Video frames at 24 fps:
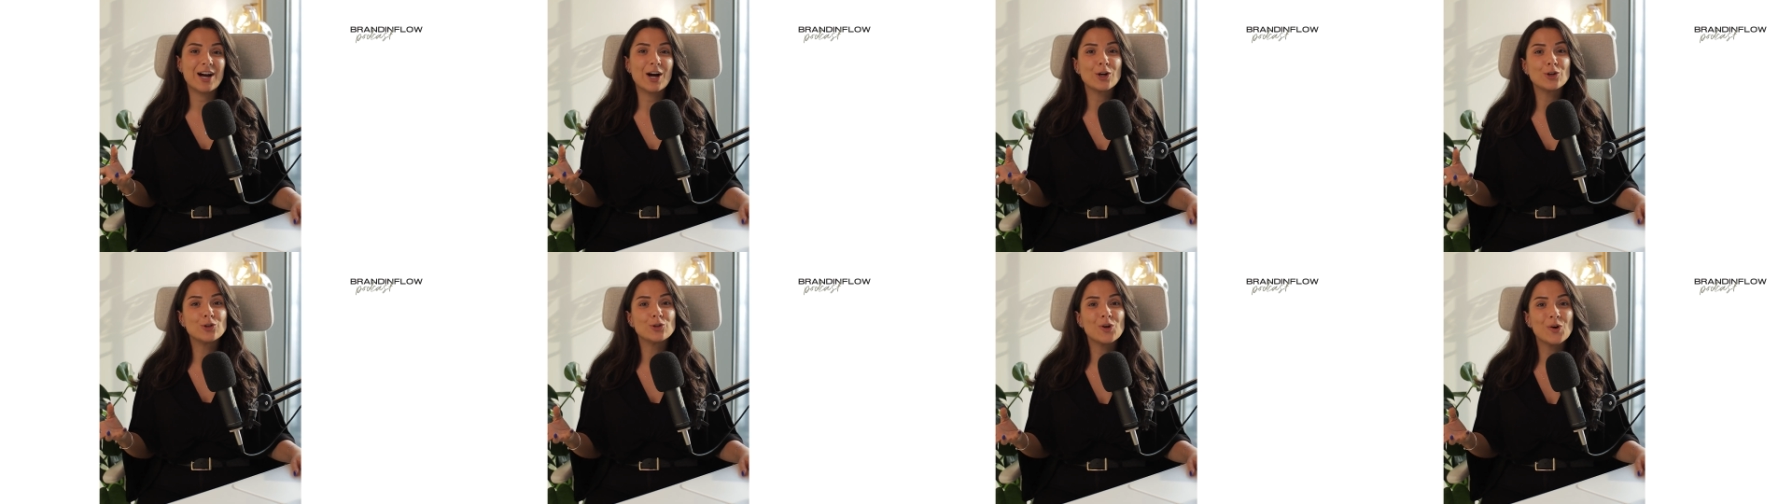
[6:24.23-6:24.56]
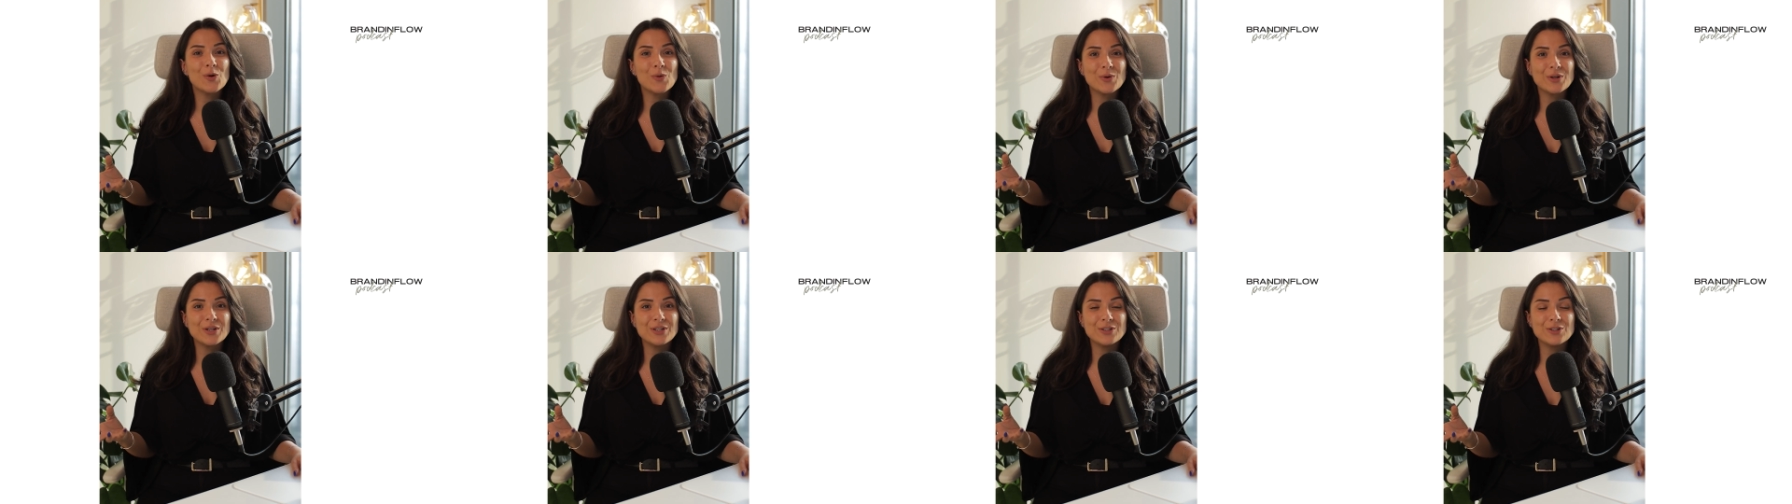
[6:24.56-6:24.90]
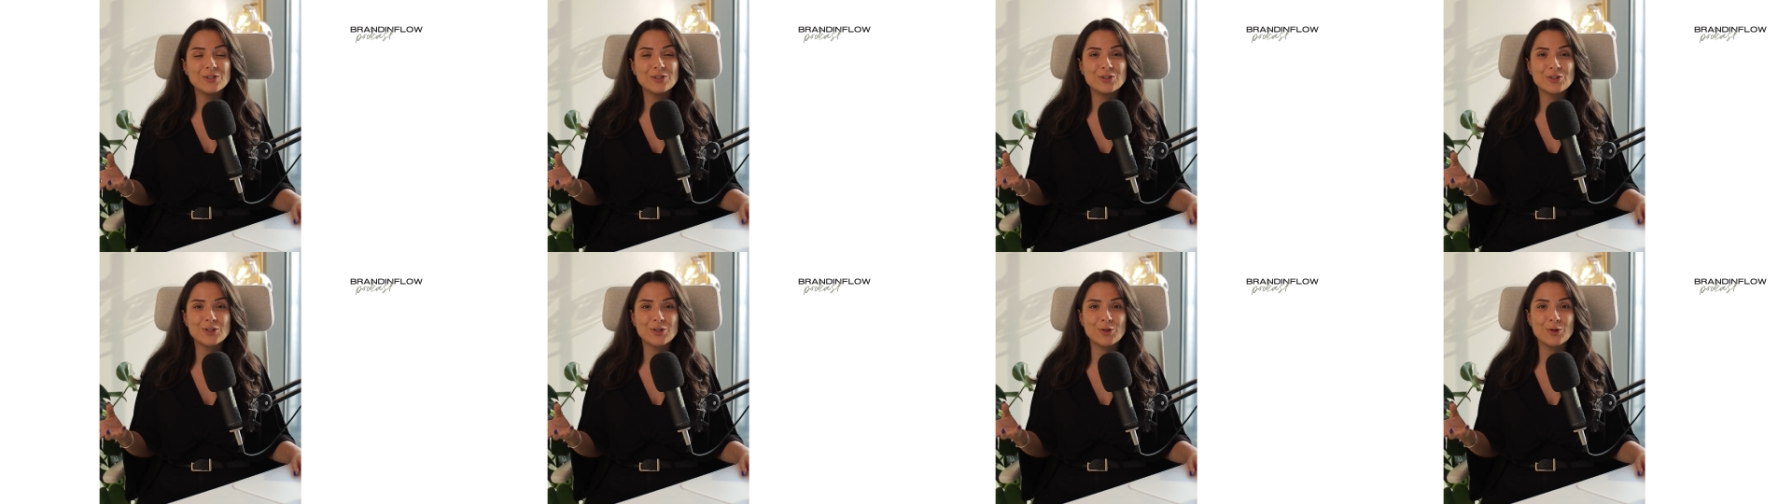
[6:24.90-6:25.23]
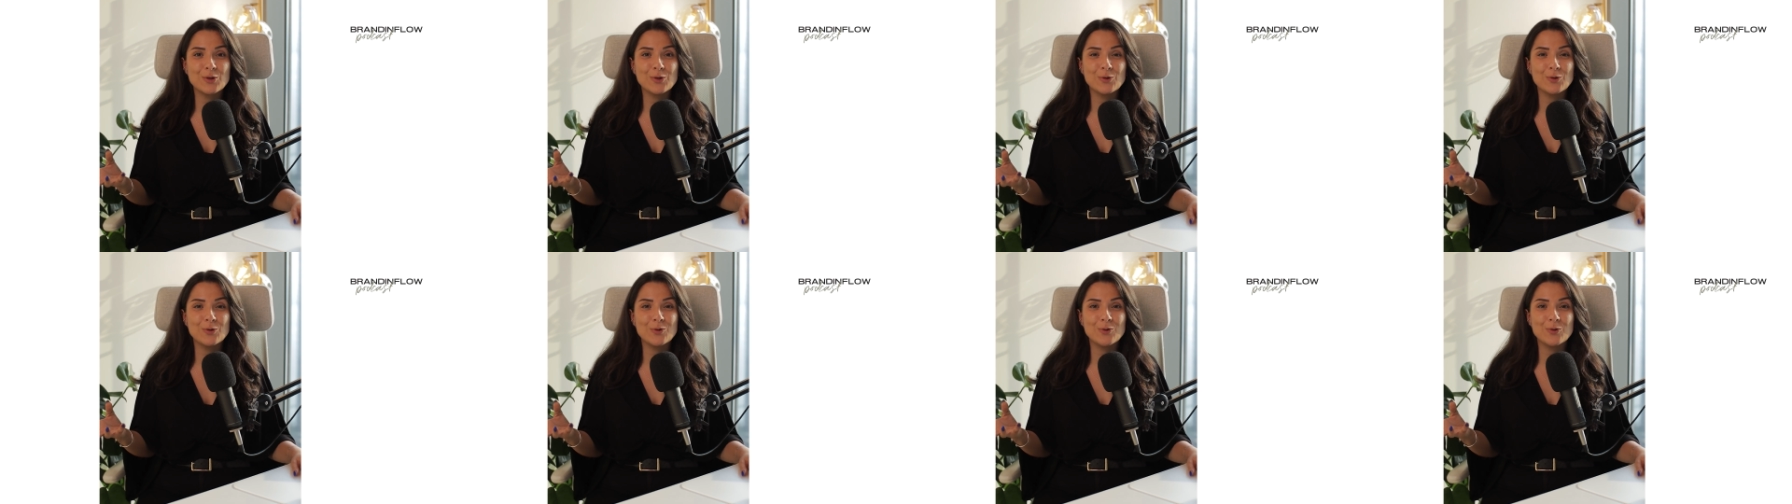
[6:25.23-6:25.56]
are known
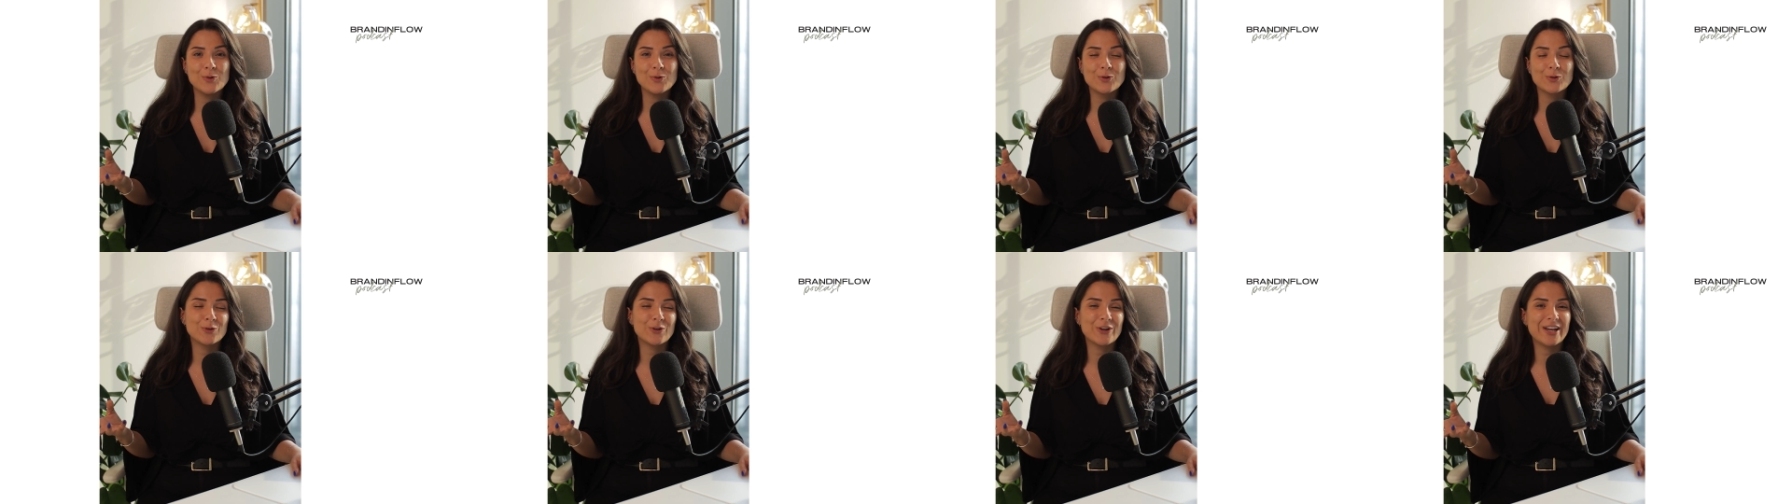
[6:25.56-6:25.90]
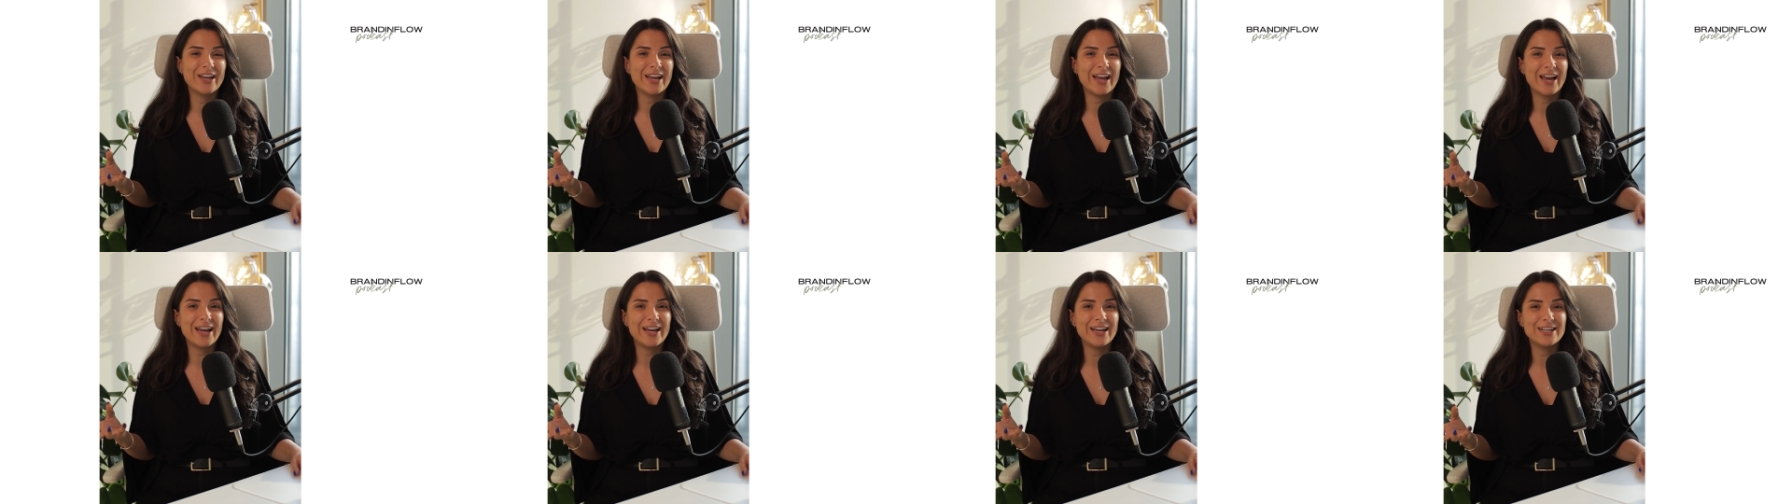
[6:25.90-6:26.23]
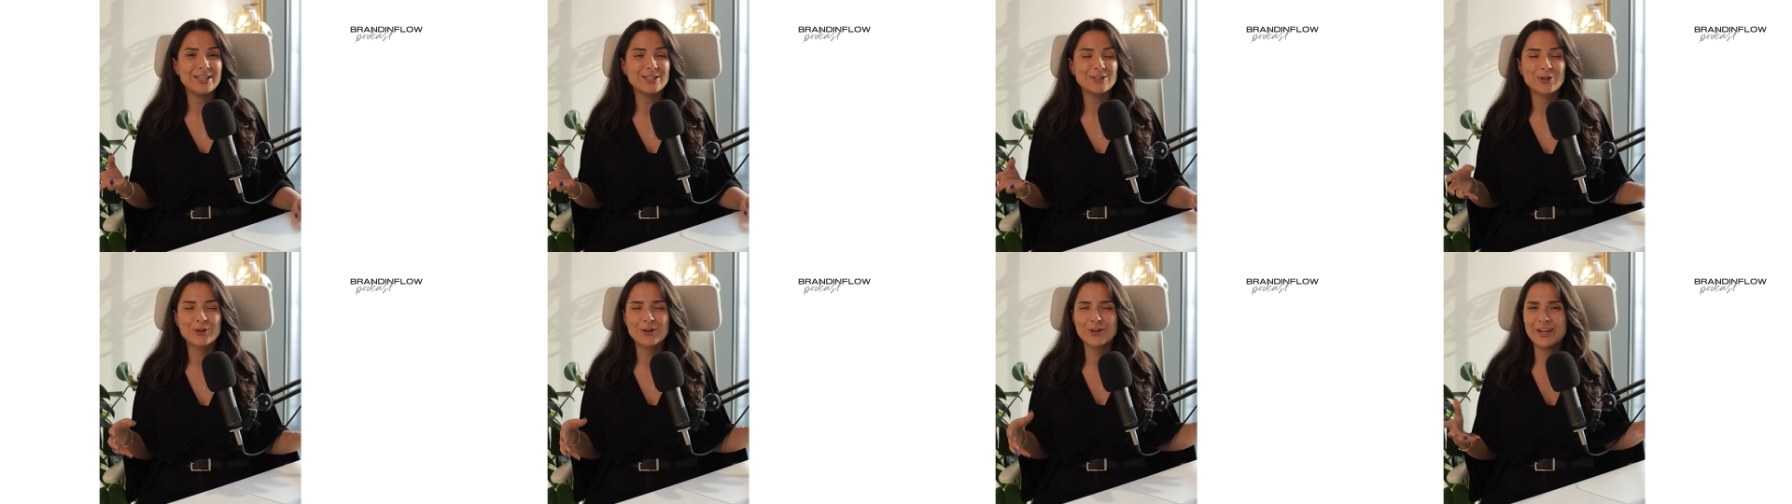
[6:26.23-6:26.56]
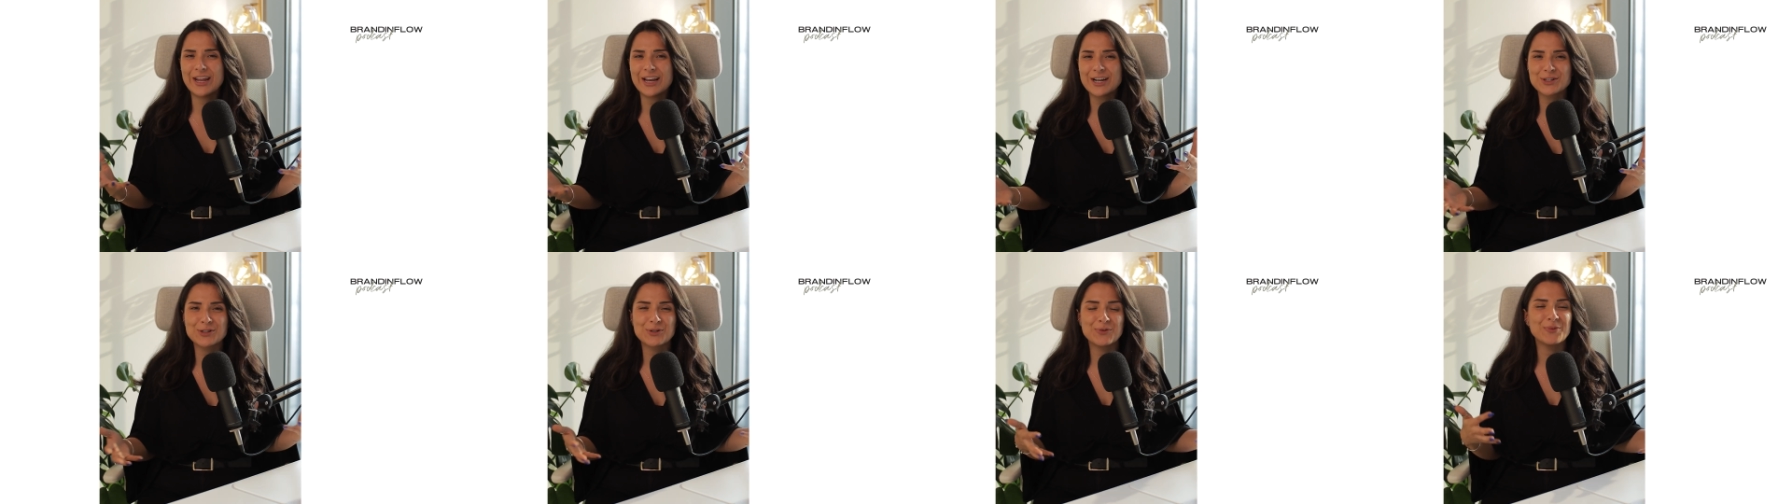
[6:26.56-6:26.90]
to create
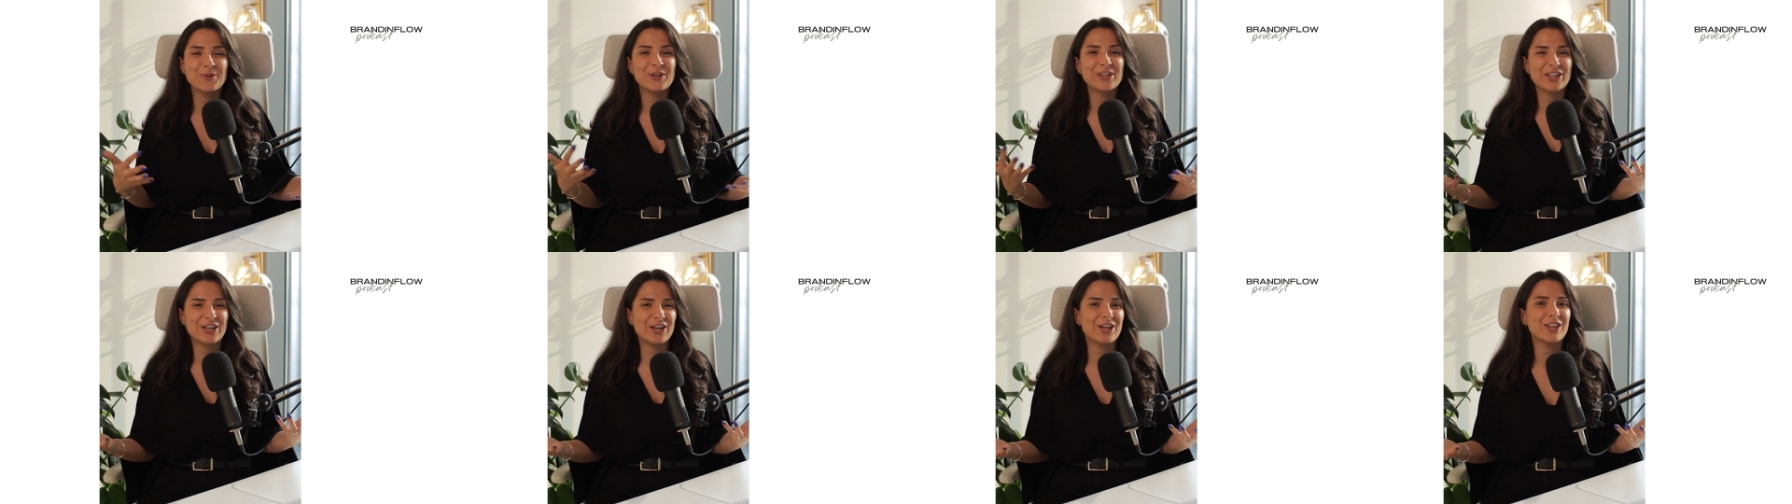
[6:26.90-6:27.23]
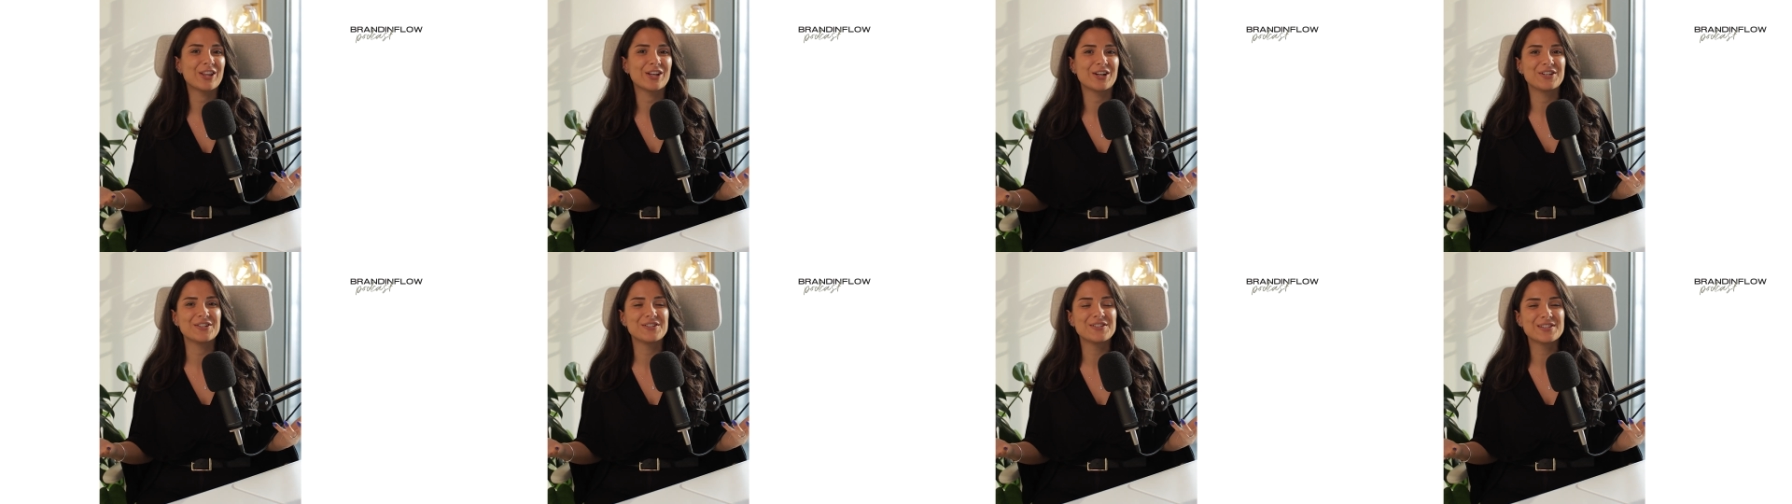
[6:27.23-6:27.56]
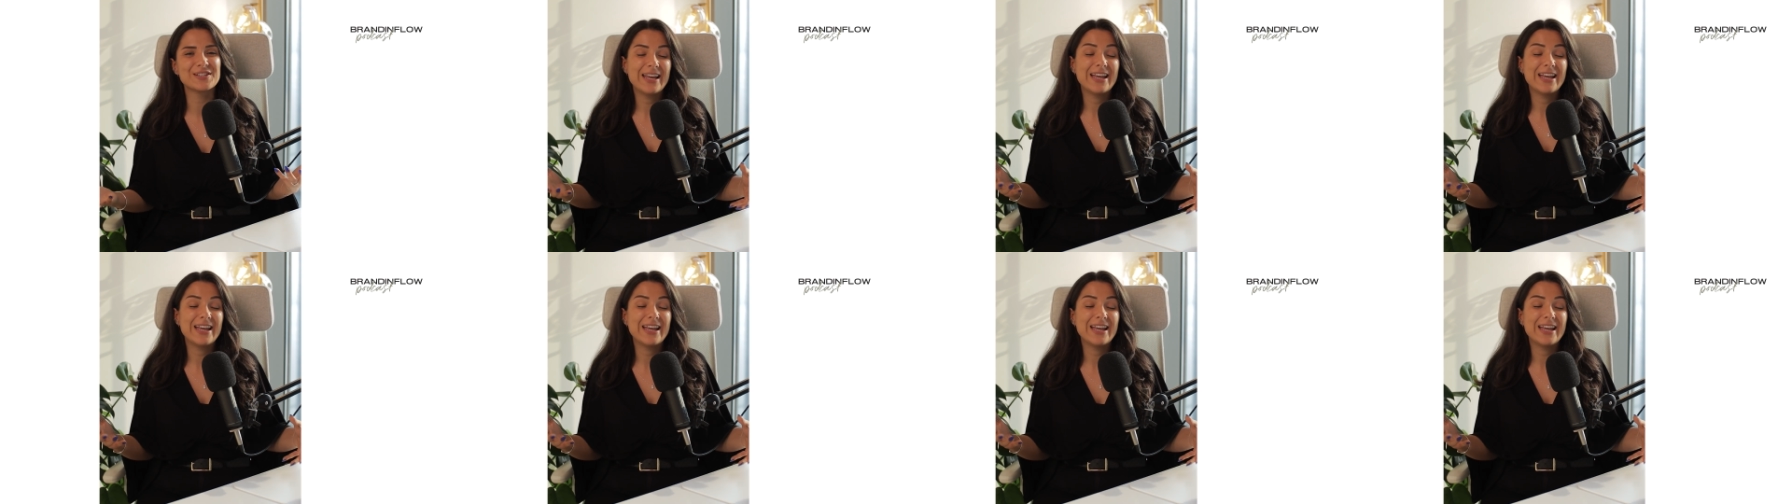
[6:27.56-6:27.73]
connection with others.